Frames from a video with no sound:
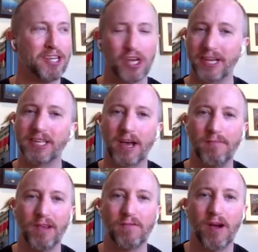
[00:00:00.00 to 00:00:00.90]
is
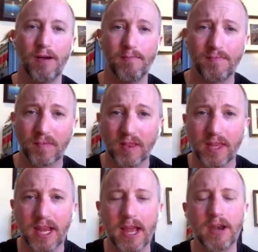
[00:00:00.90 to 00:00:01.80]
coming from,
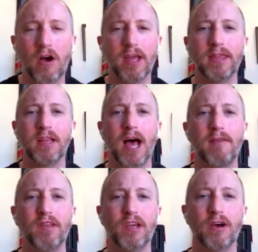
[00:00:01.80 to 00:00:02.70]
and the
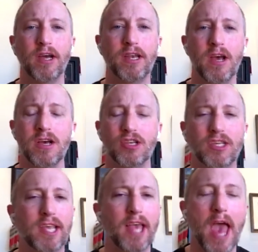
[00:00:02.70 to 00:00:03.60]
livelihood, just
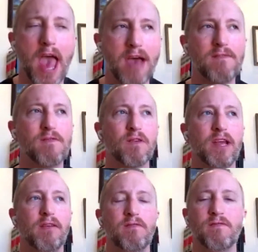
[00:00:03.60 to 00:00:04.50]
like
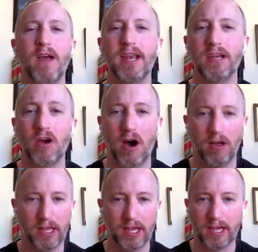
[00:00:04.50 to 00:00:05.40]
every friend and
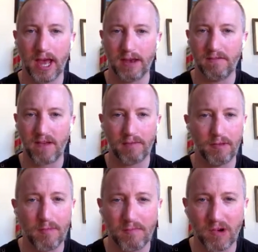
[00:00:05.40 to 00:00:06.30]
colleague and family
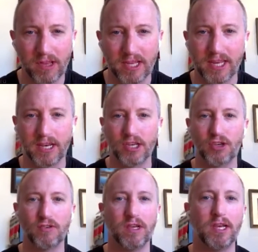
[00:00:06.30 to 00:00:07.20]
member in this
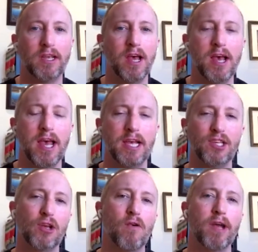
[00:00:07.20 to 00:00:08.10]
industry is
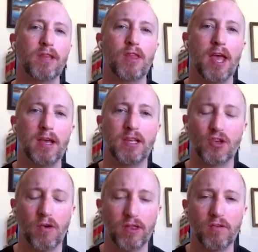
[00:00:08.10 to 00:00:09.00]
going
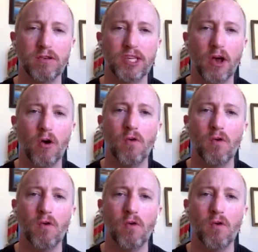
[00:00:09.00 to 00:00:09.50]
through. So,